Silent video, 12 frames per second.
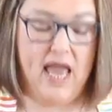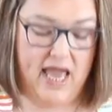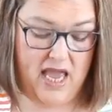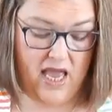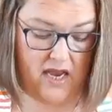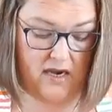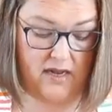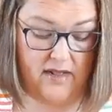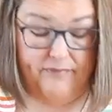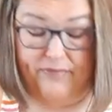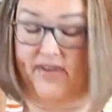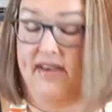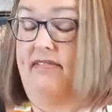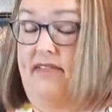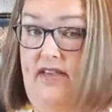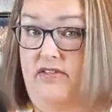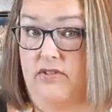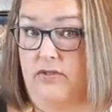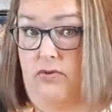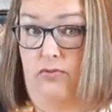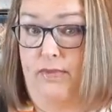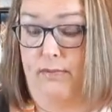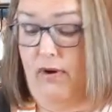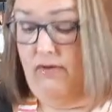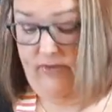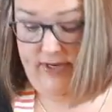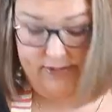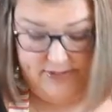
And I think it's just going to be perfect.